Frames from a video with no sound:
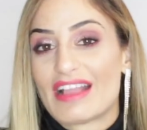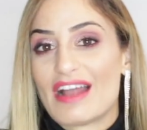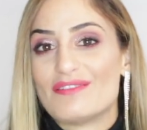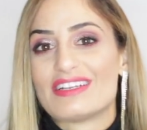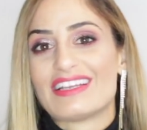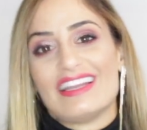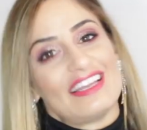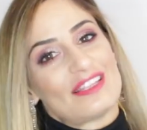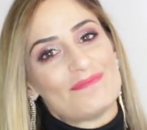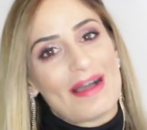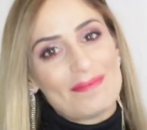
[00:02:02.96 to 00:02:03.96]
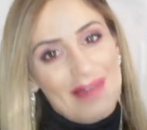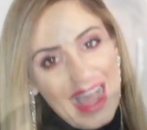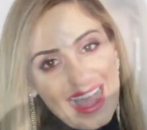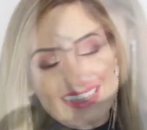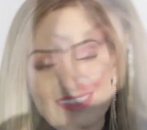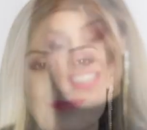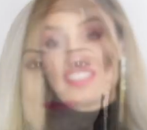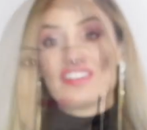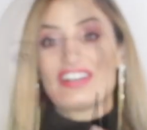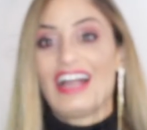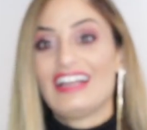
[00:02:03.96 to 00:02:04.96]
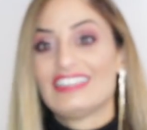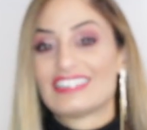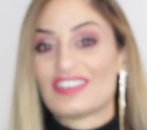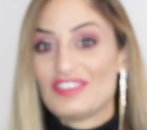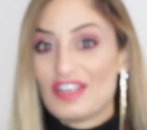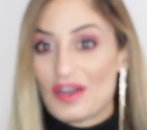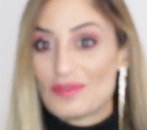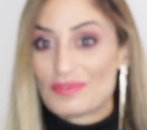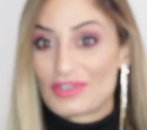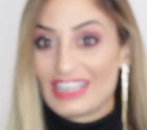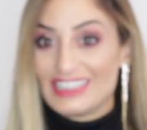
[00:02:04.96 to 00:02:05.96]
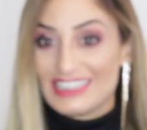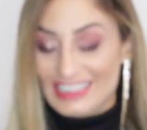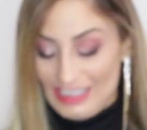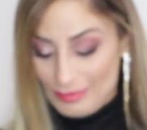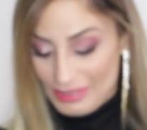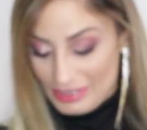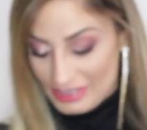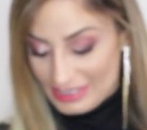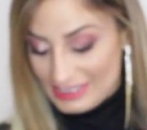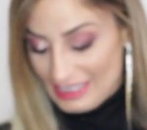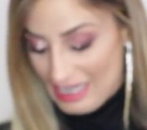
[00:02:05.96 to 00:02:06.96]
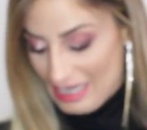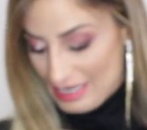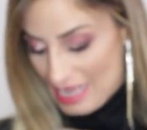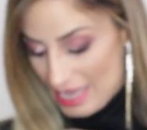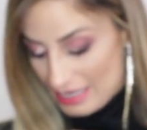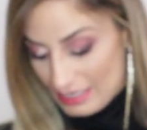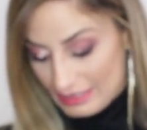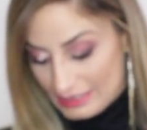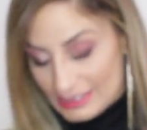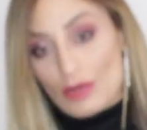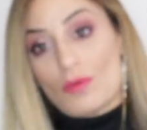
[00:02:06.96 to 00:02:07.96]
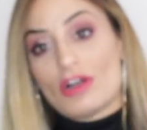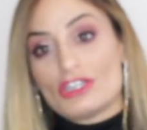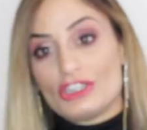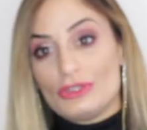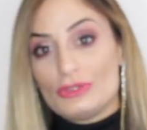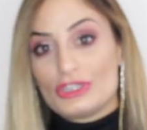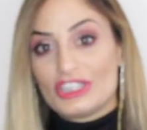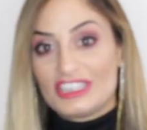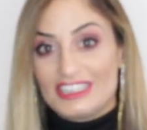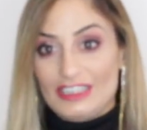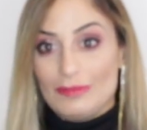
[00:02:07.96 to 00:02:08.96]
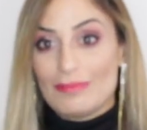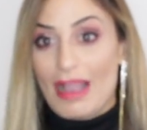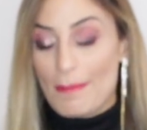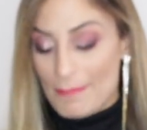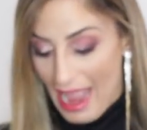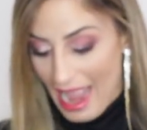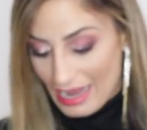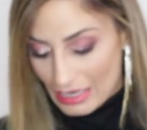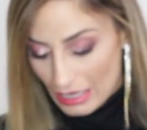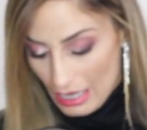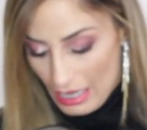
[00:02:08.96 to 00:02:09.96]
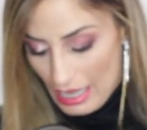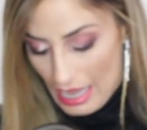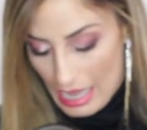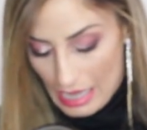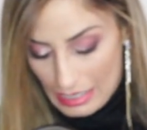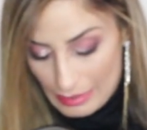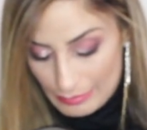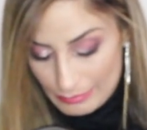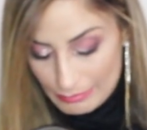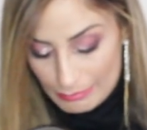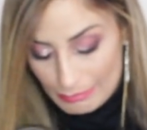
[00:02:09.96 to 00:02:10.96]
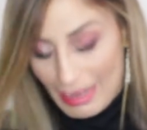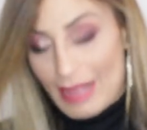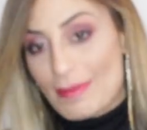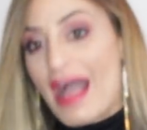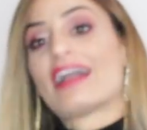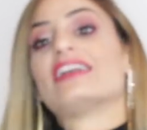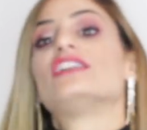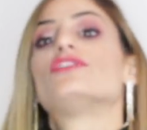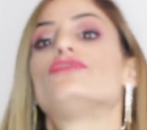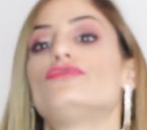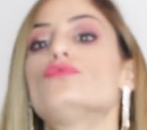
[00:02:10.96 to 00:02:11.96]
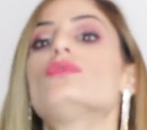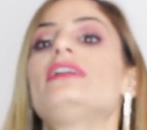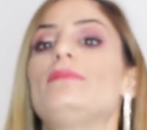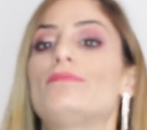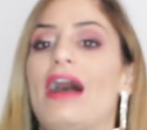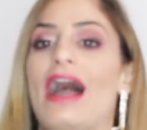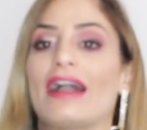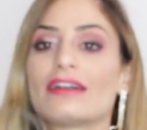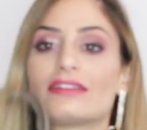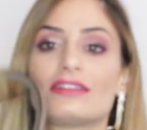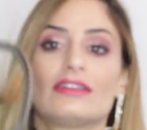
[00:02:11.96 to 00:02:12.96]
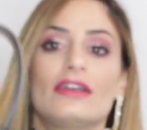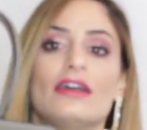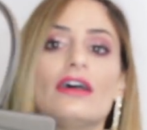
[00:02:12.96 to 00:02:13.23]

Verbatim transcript: carrying in my bag. There you go guys, I really hope you can see because uh, I still want you to see my bag. Um, my bag is fully packed,